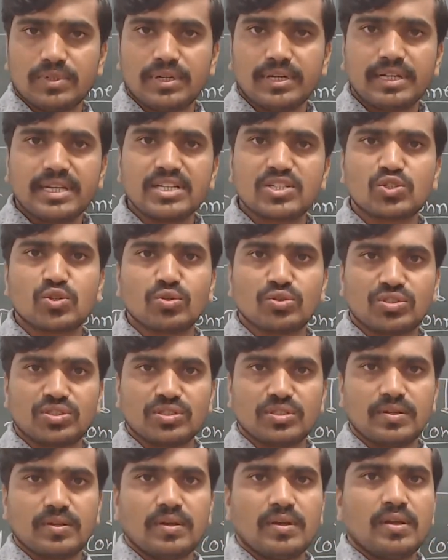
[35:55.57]

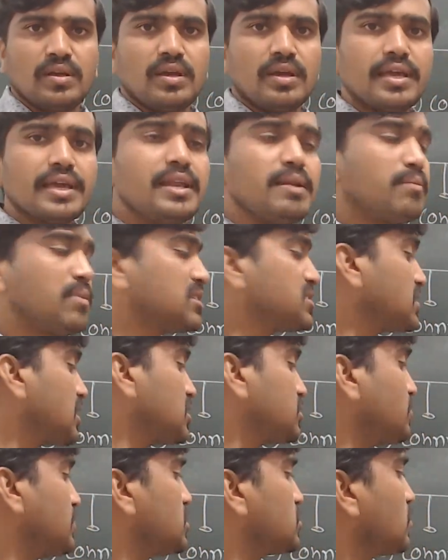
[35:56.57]
tissues in
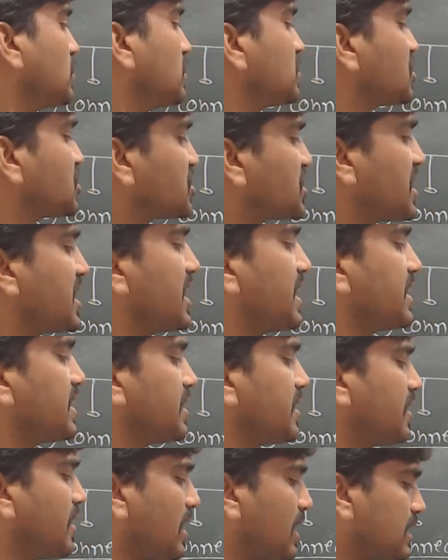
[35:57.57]
muscles. Which one?
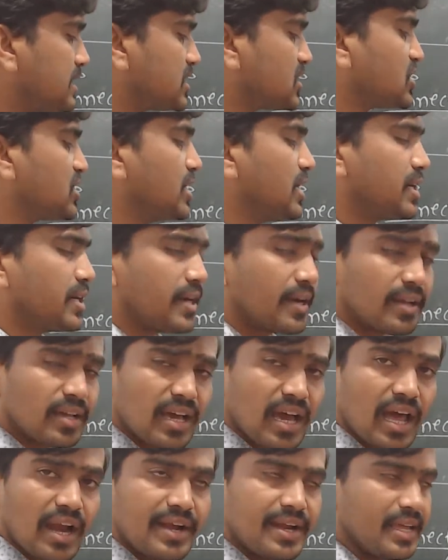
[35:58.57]
Striated, unstriated,
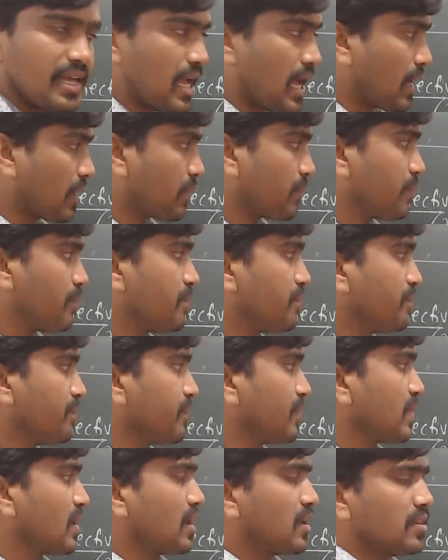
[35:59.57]
cardiac.
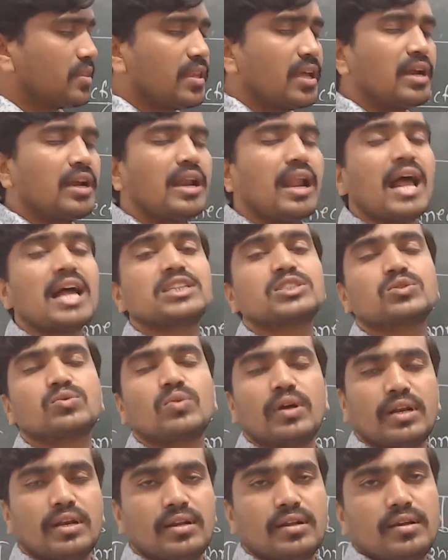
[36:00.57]
Then last
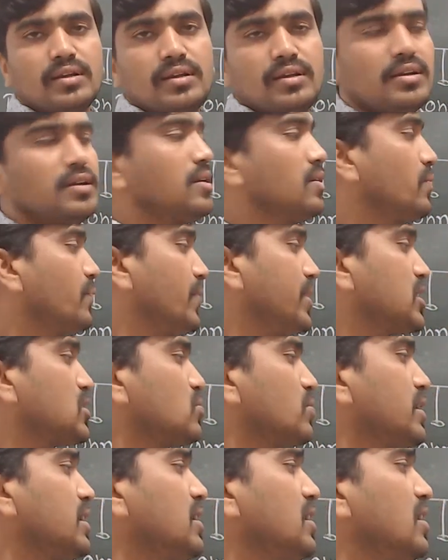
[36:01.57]
one, which
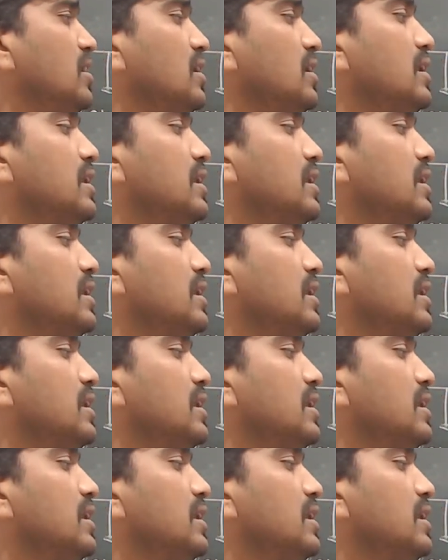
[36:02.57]
one?